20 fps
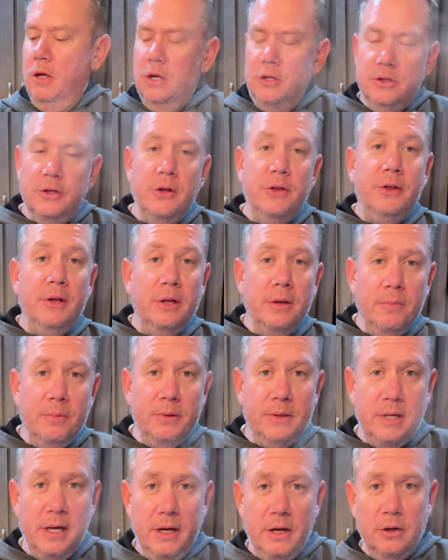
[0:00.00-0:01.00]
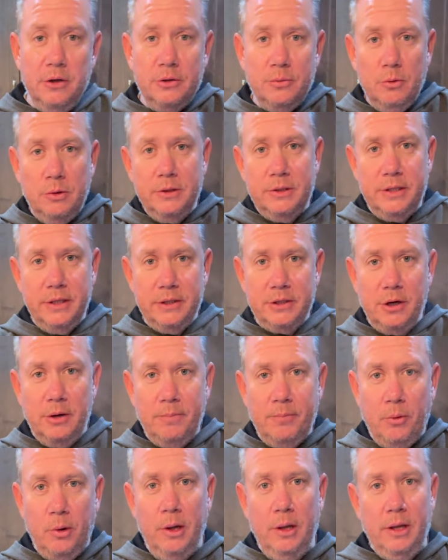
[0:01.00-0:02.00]
So the thing with potatoes, once they
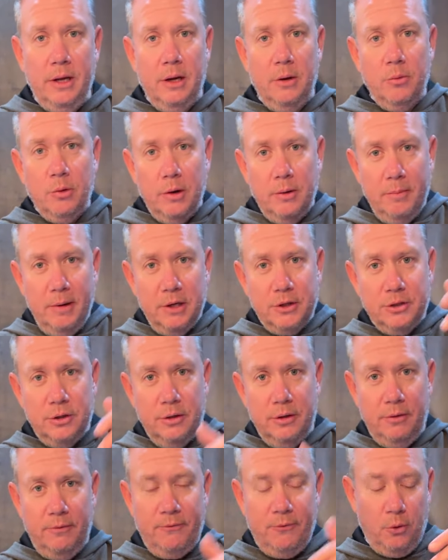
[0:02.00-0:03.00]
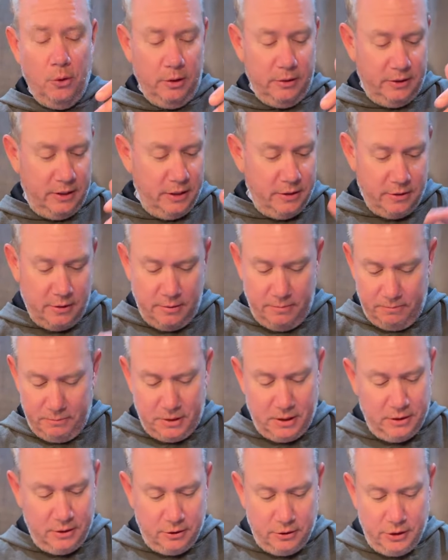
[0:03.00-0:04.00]
start boiling, and we're gonna make sure they're fork tender,
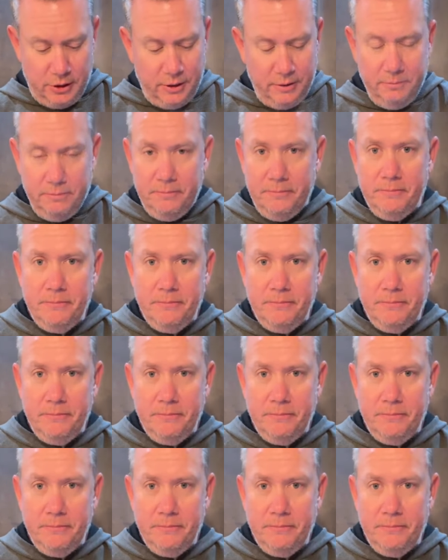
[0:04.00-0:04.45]
then they're done.